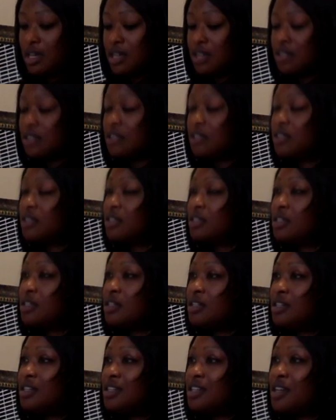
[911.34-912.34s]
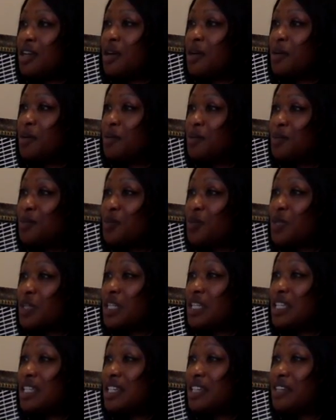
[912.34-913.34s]
and
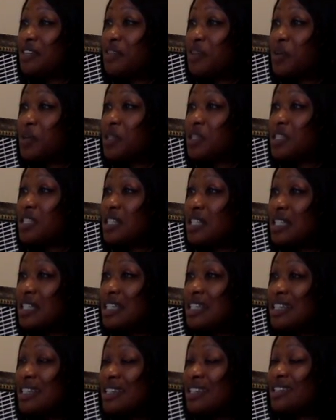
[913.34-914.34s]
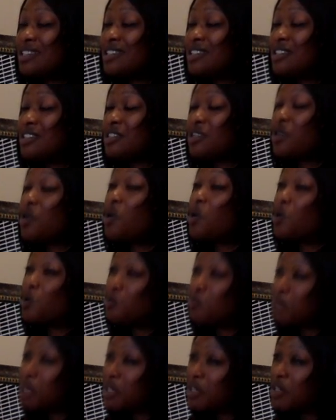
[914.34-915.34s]
really look forward to your
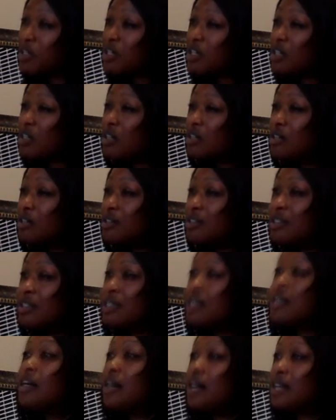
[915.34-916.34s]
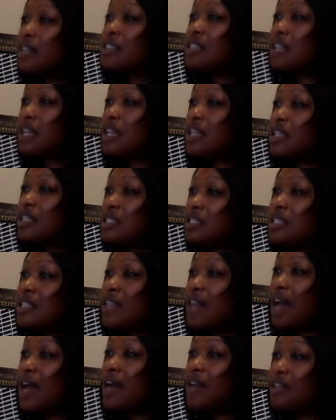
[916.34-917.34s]
own miracle, us getting to
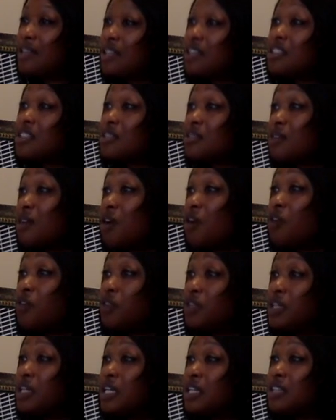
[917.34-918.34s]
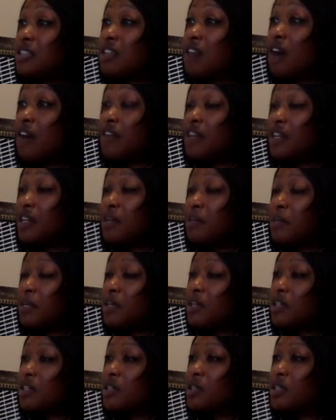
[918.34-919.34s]
that, and hopefully solving a
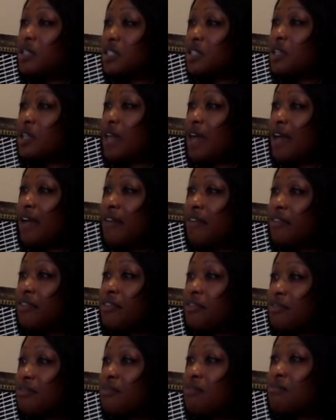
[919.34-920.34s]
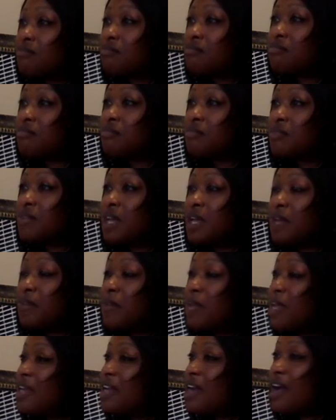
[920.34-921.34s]
miracle in your life. It
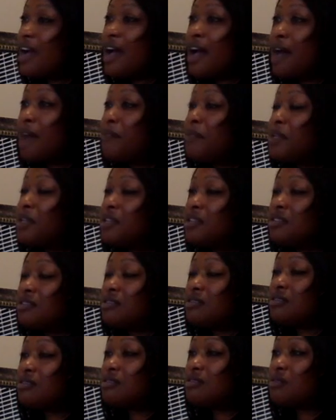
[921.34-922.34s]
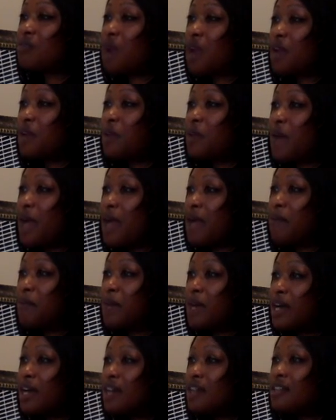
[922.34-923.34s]
may not happen right away,
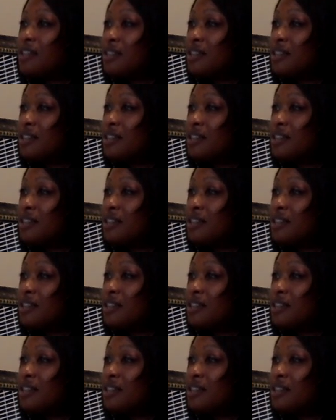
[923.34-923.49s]
but